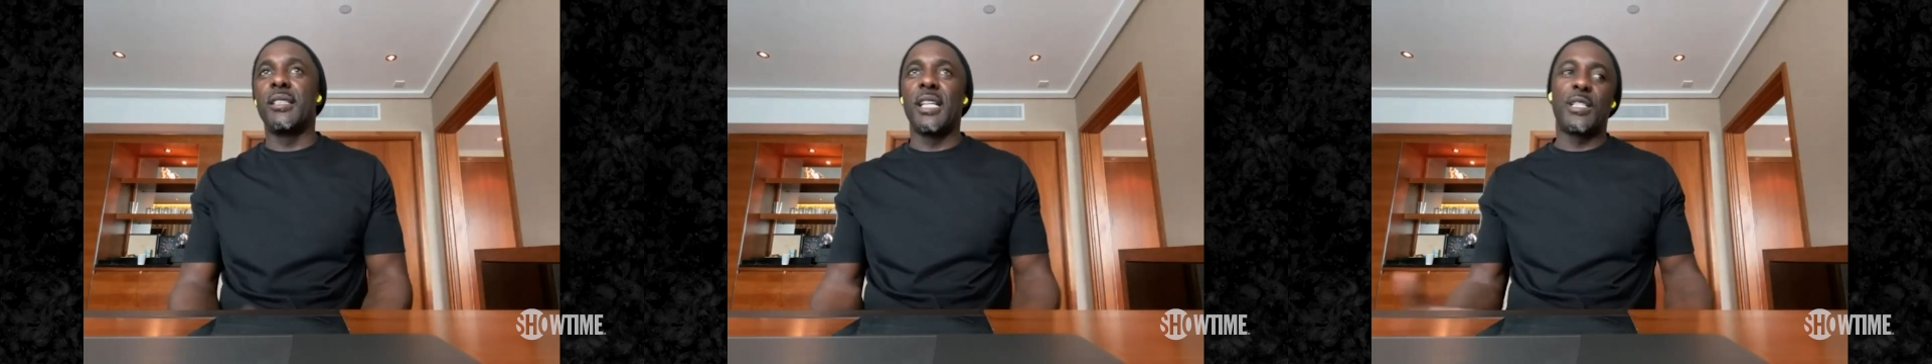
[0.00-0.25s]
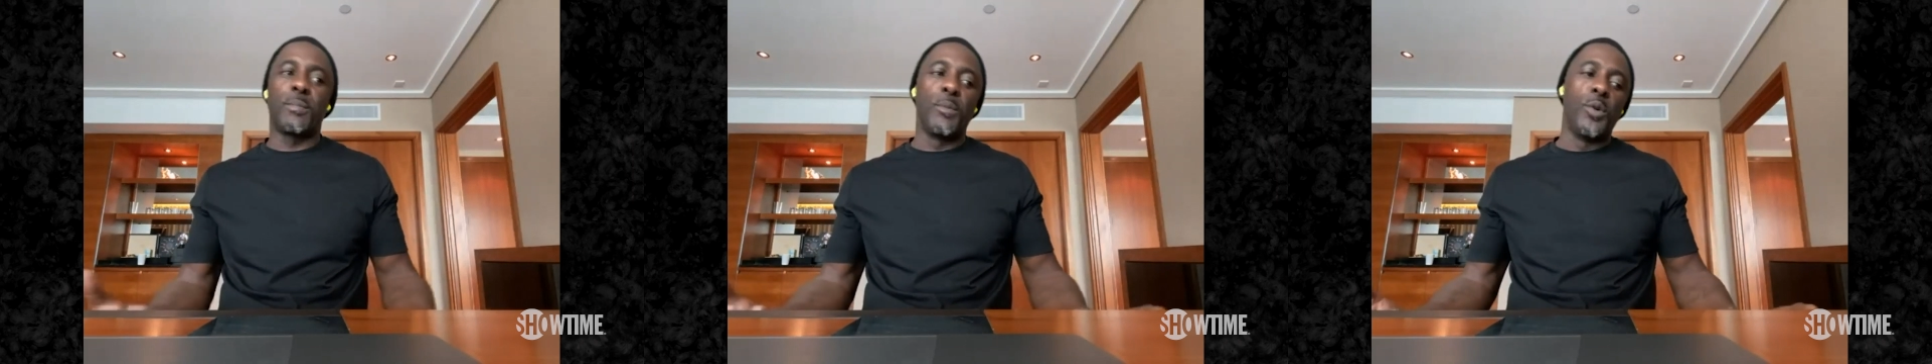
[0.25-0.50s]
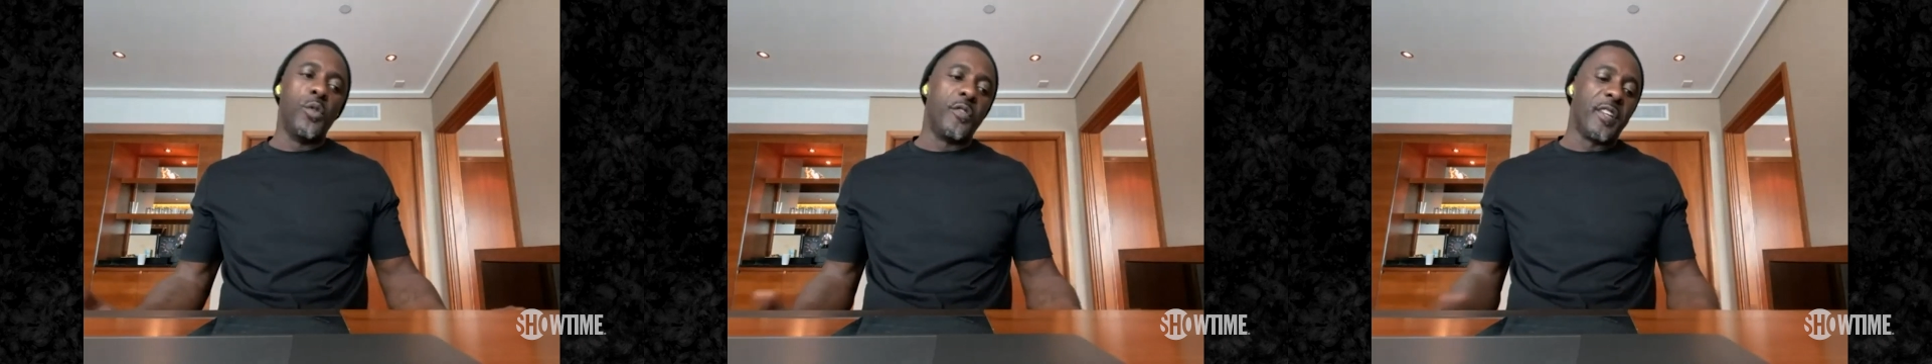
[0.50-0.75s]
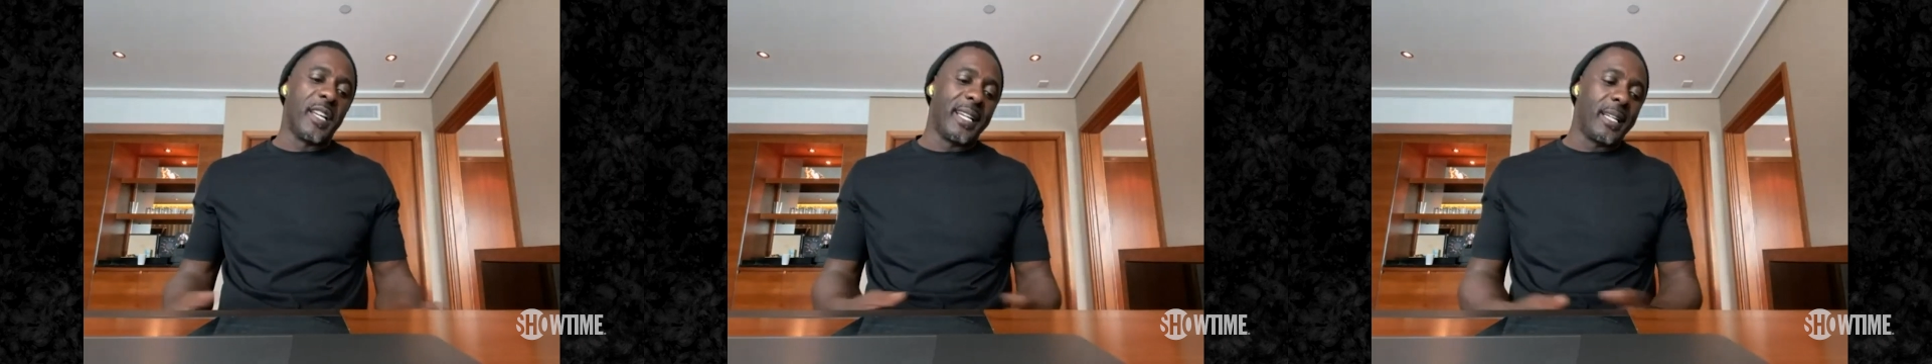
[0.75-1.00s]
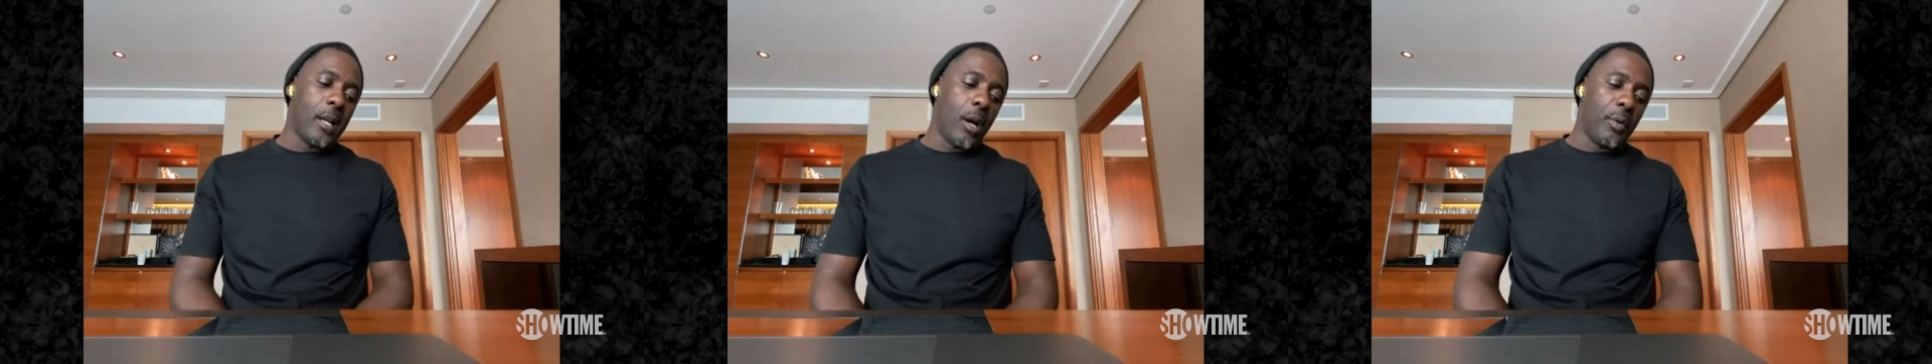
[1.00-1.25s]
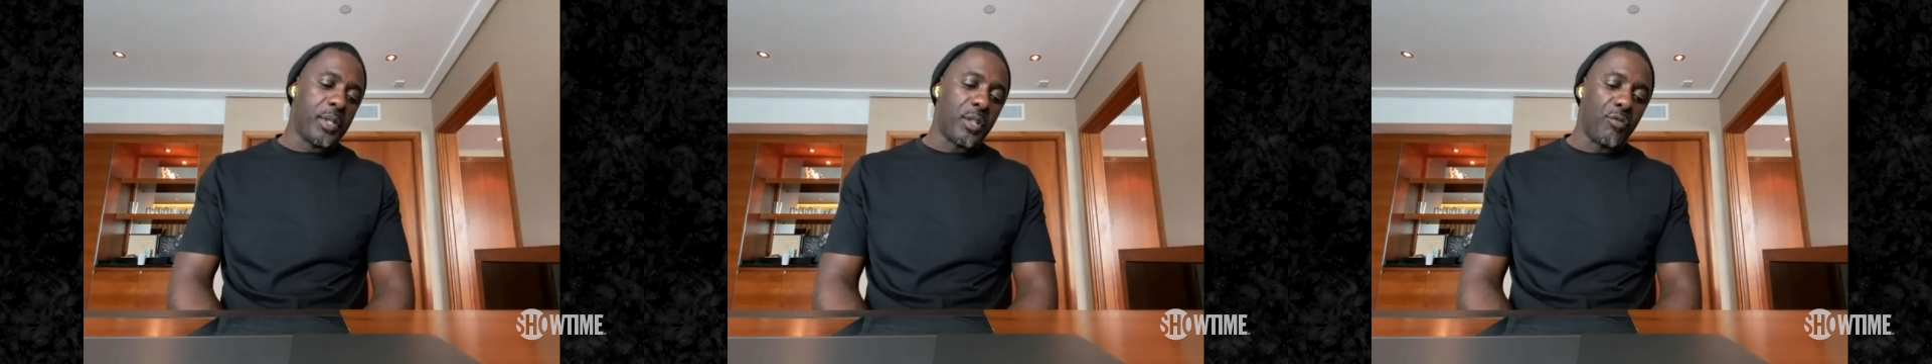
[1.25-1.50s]
this movie, you
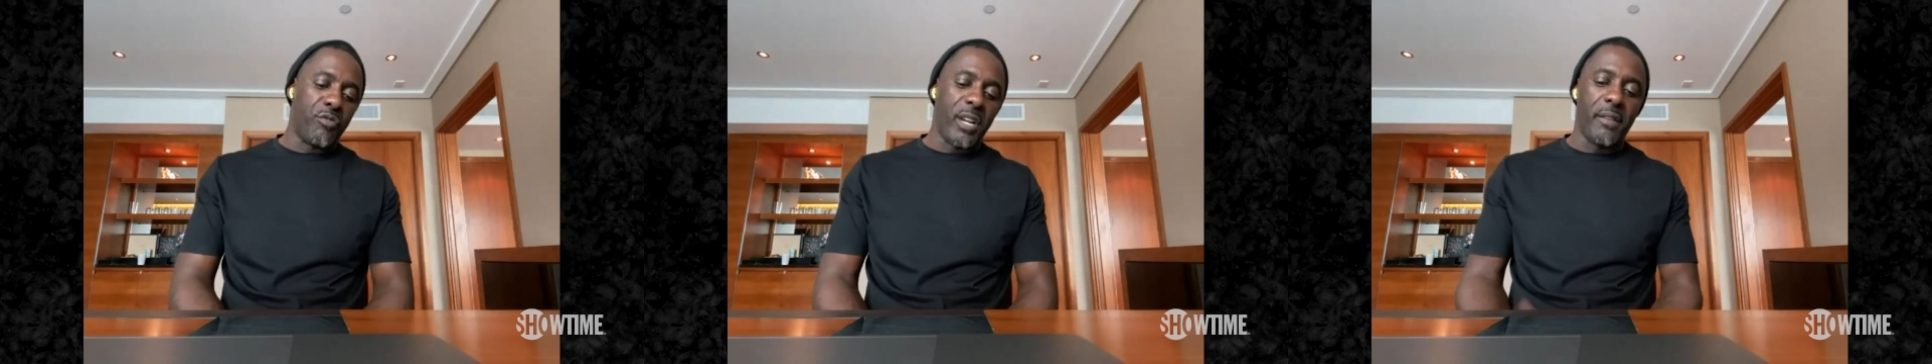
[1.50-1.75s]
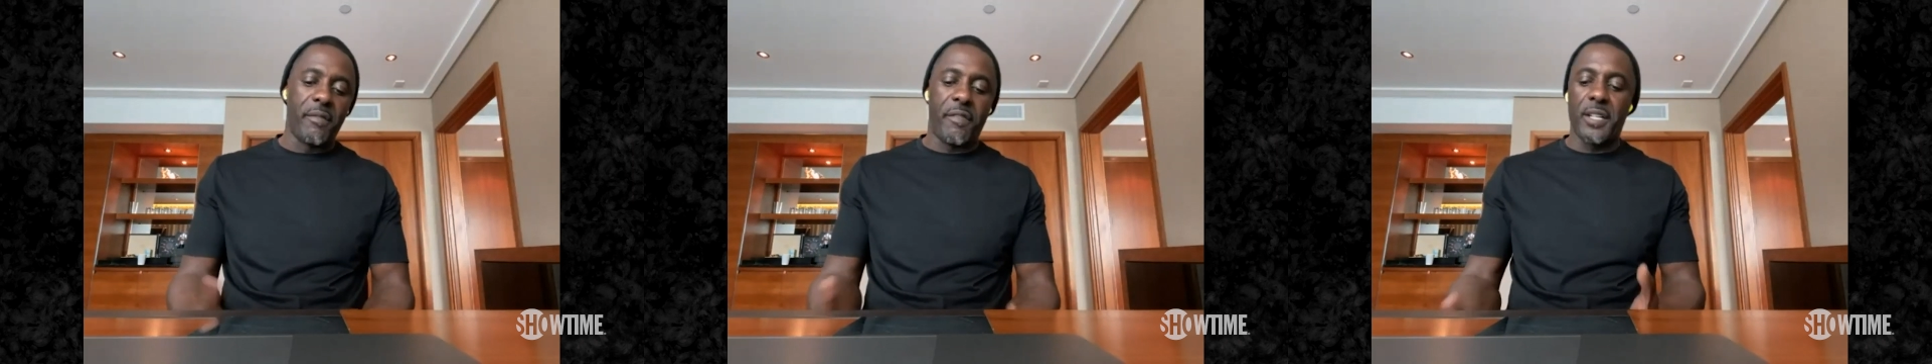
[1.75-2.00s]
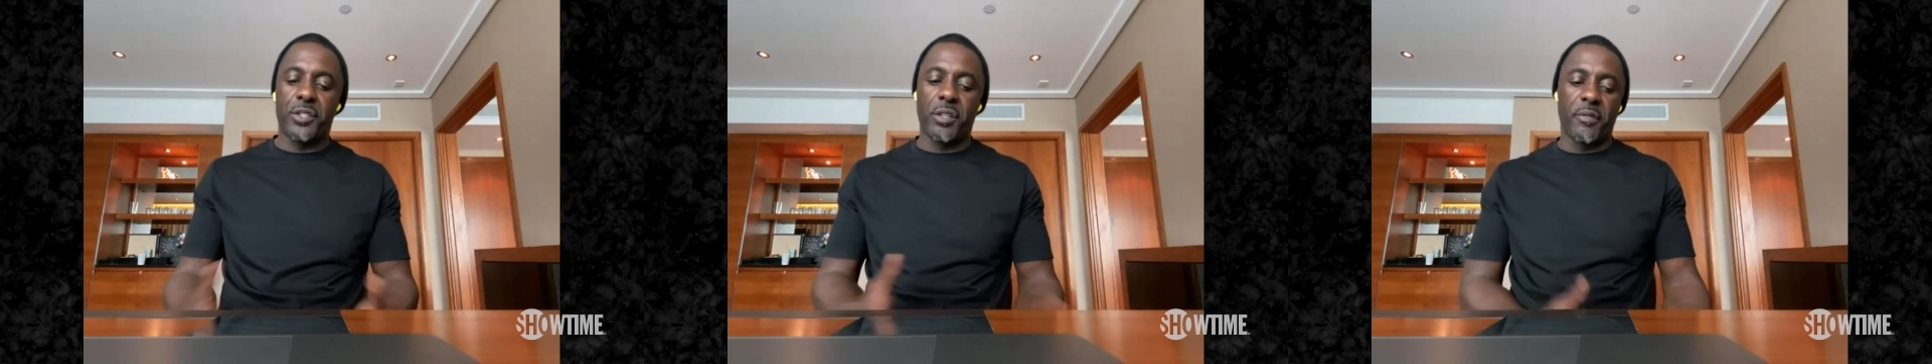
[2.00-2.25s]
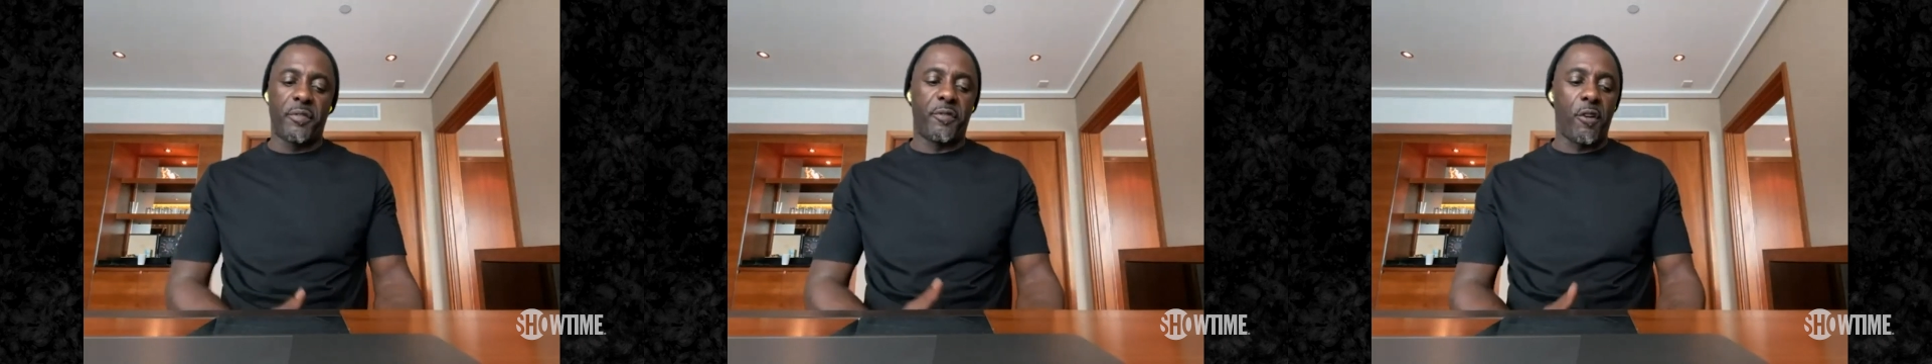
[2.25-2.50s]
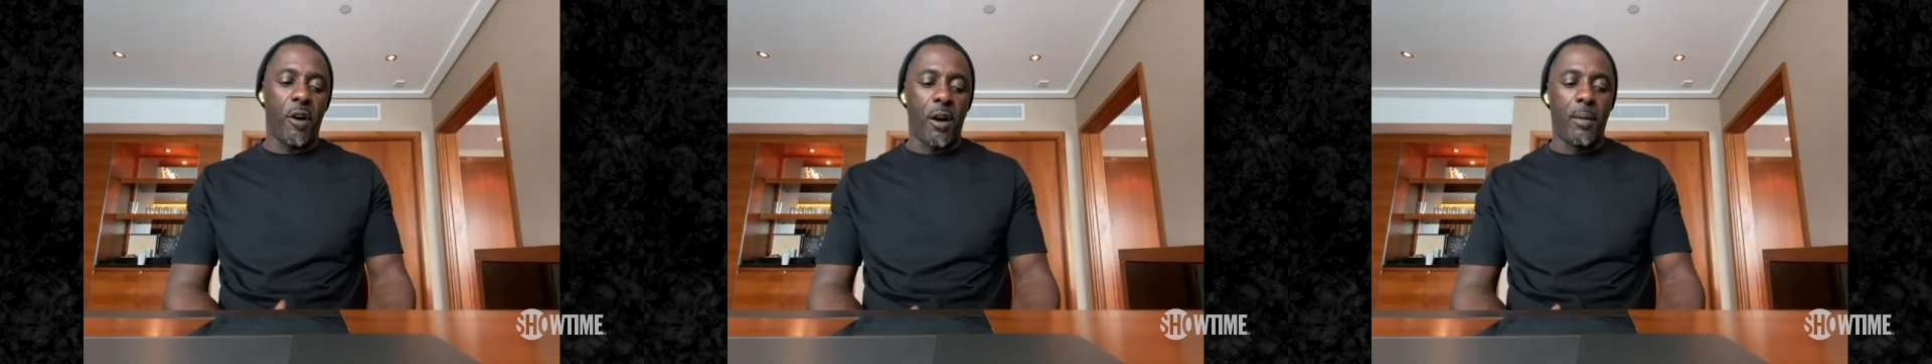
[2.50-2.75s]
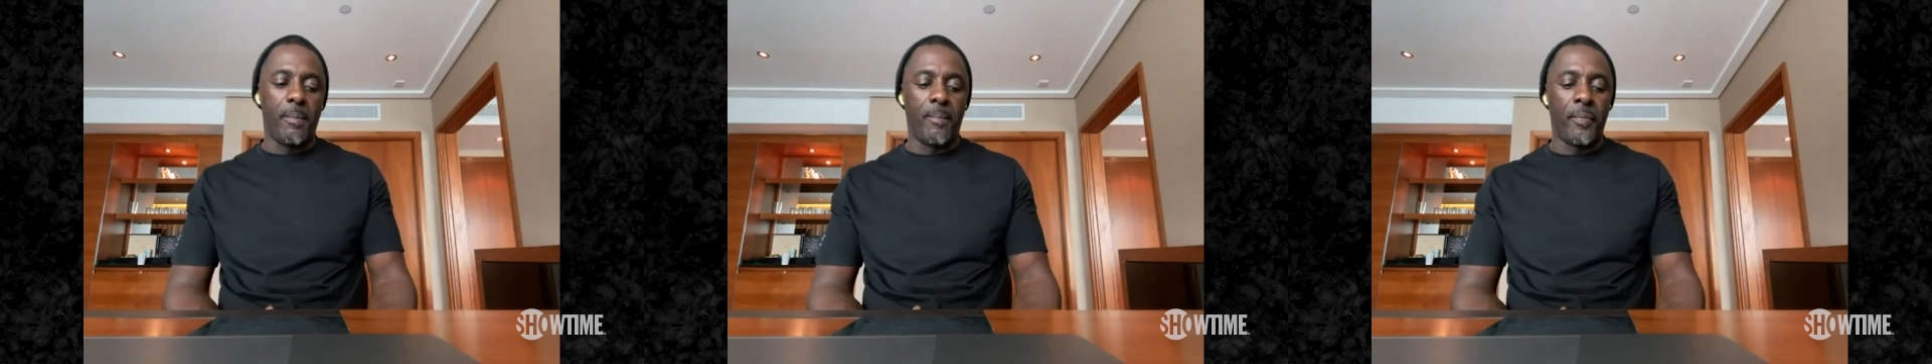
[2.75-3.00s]
know, is a reinvention
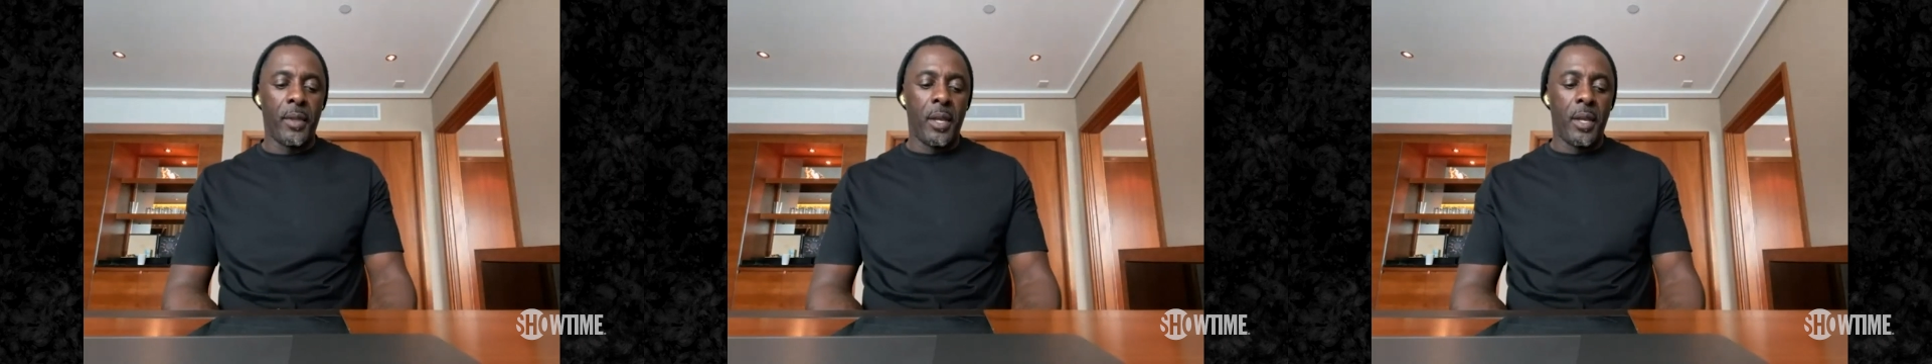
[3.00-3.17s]
from